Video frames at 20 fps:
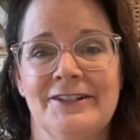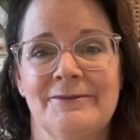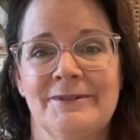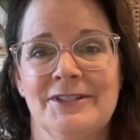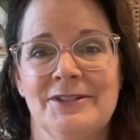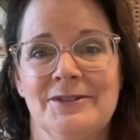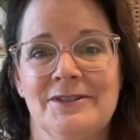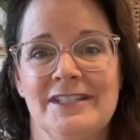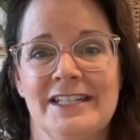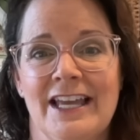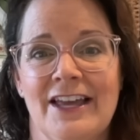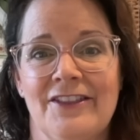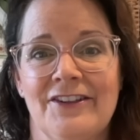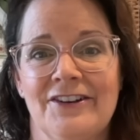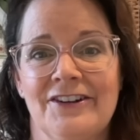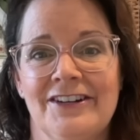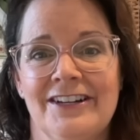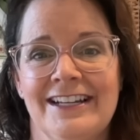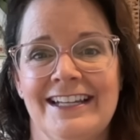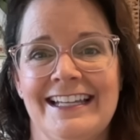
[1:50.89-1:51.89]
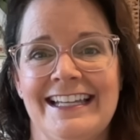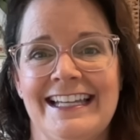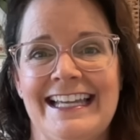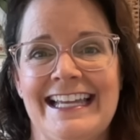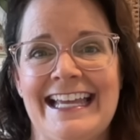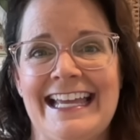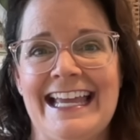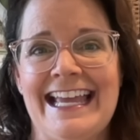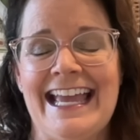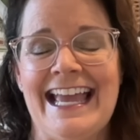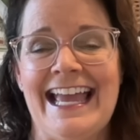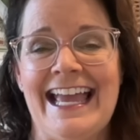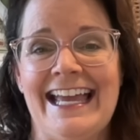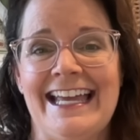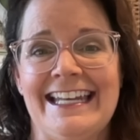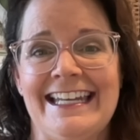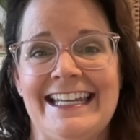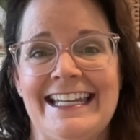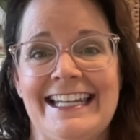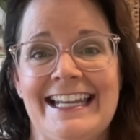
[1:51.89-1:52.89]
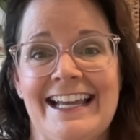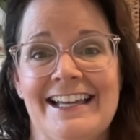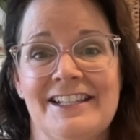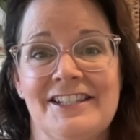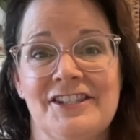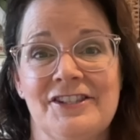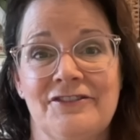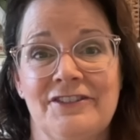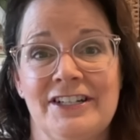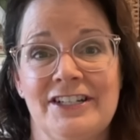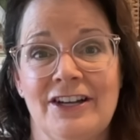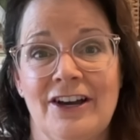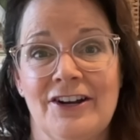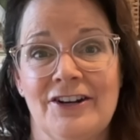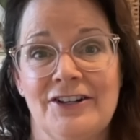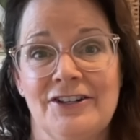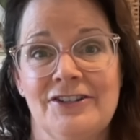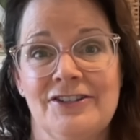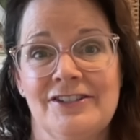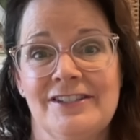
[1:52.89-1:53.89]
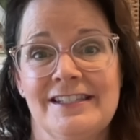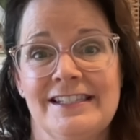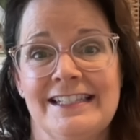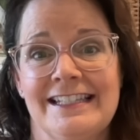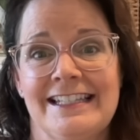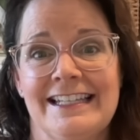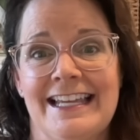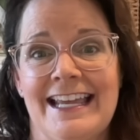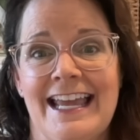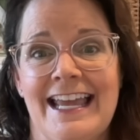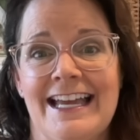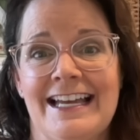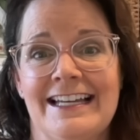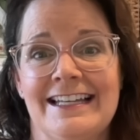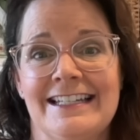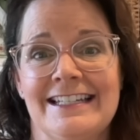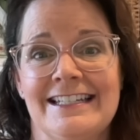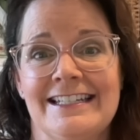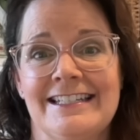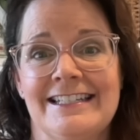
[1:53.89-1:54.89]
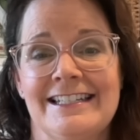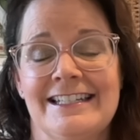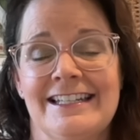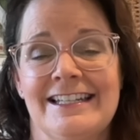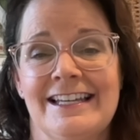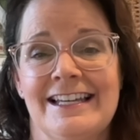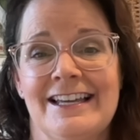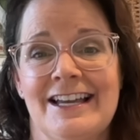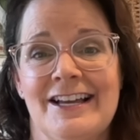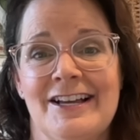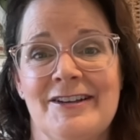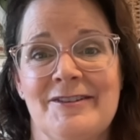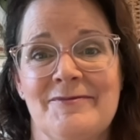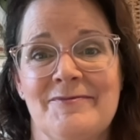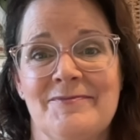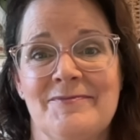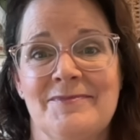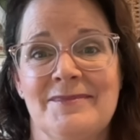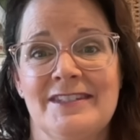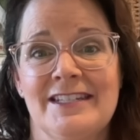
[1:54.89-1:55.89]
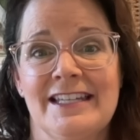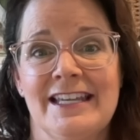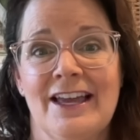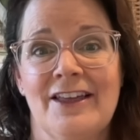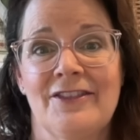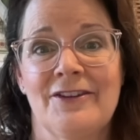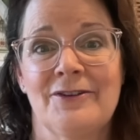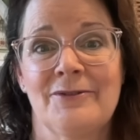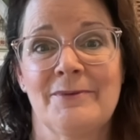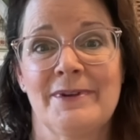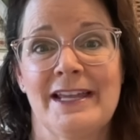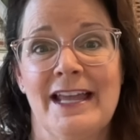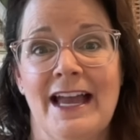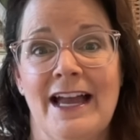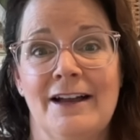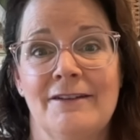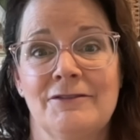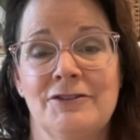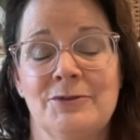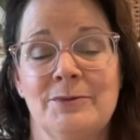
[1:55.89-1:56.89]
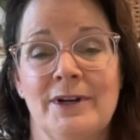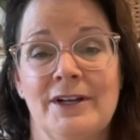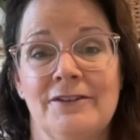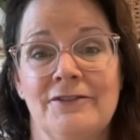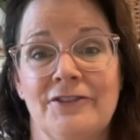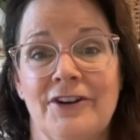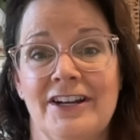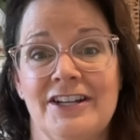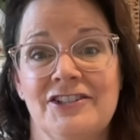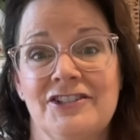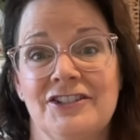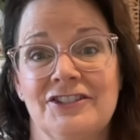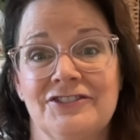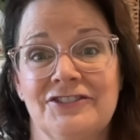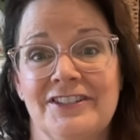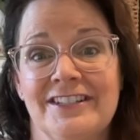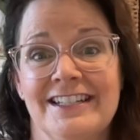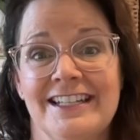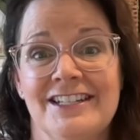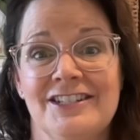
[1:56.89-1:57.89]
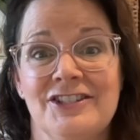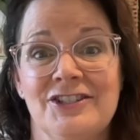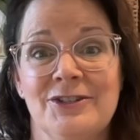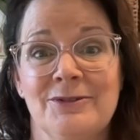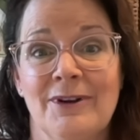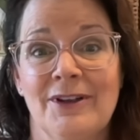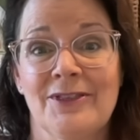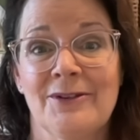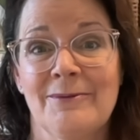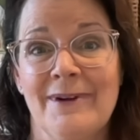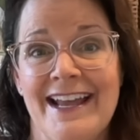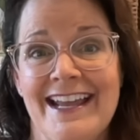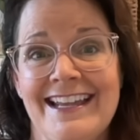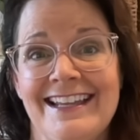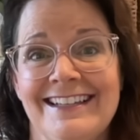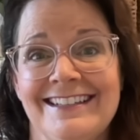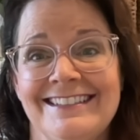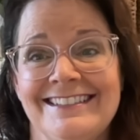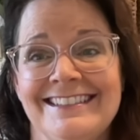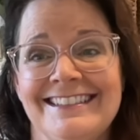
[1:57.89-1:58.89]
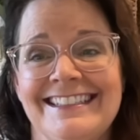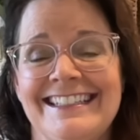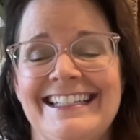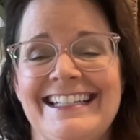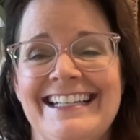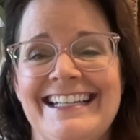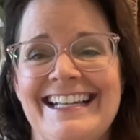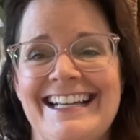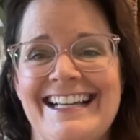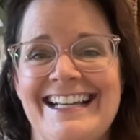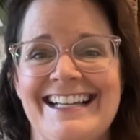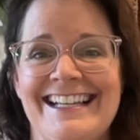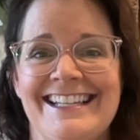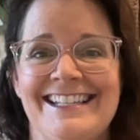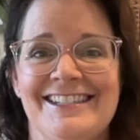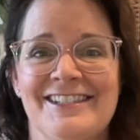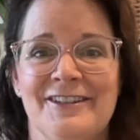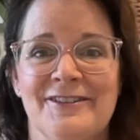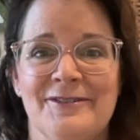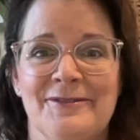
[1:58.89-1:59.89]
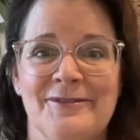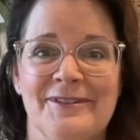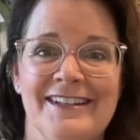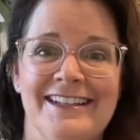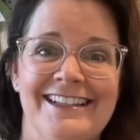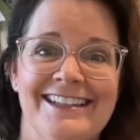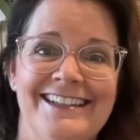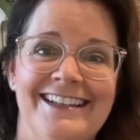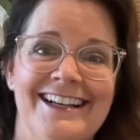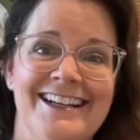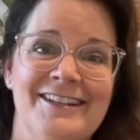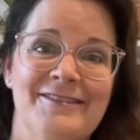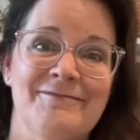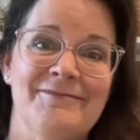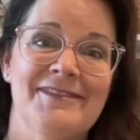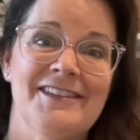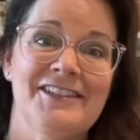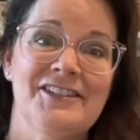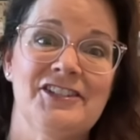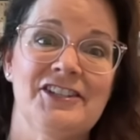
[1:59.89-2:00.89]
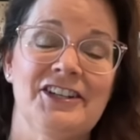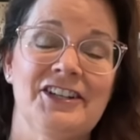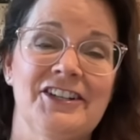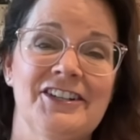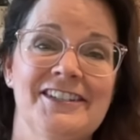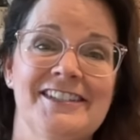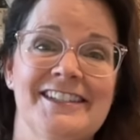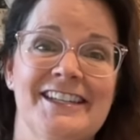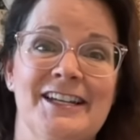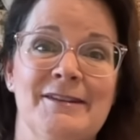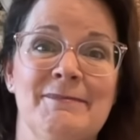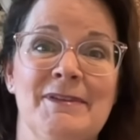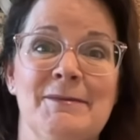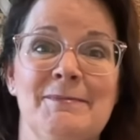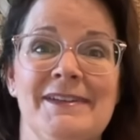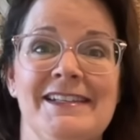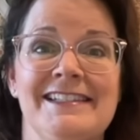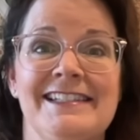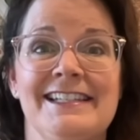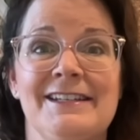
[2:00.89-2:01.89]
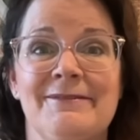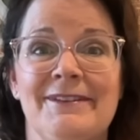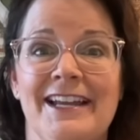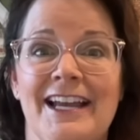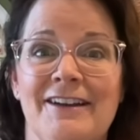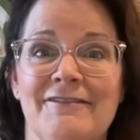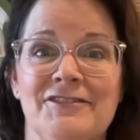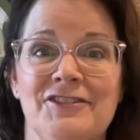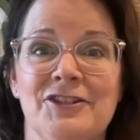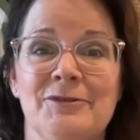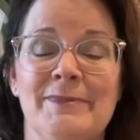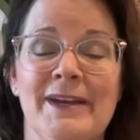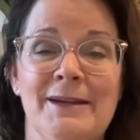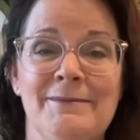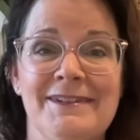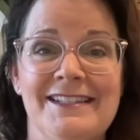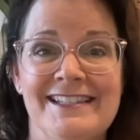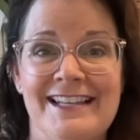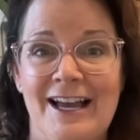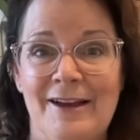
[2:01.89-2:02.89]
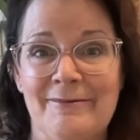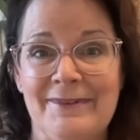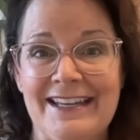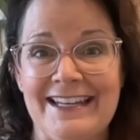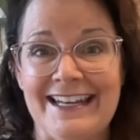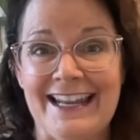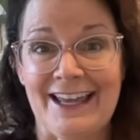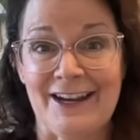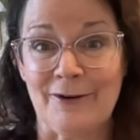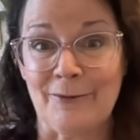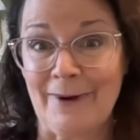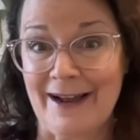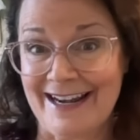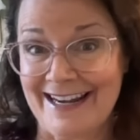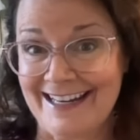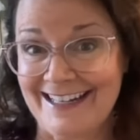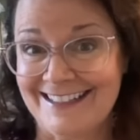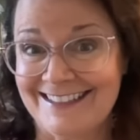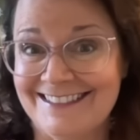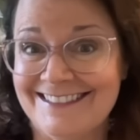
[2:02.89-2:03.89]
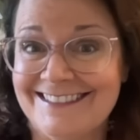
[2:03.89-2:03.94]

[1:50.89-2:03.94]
We do it together. And he has 3 daughters, and together we have 12 grandchildren and 2 on the way. So this year is going to be busy. We have 2 babies coming and a wedding.